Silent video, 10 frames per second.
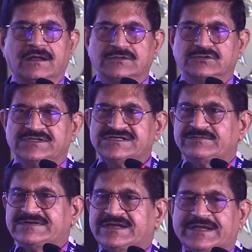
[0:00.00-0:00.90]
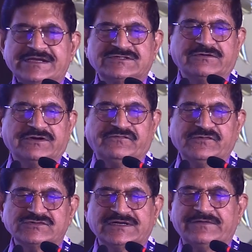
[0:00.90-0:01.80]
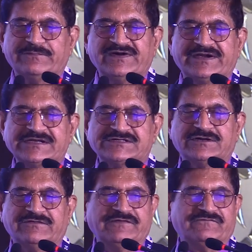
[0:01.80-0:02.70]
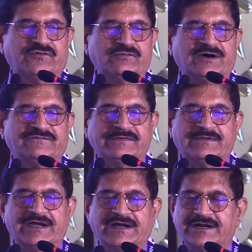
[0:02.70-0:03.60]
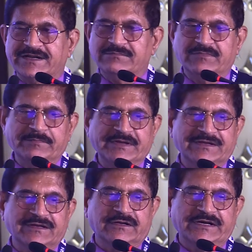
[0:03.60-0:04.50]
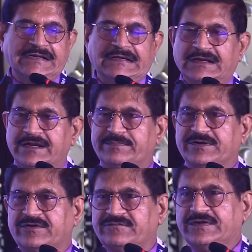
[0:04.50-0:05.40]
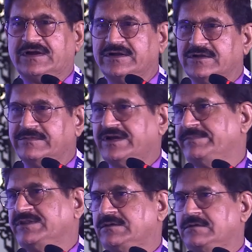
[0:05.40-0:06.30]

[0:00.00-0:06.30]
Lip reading: So this was a case of diffuse infiltration of lymphoma of the myocardium mimicking clinical hypertrophic cardiomyopathy.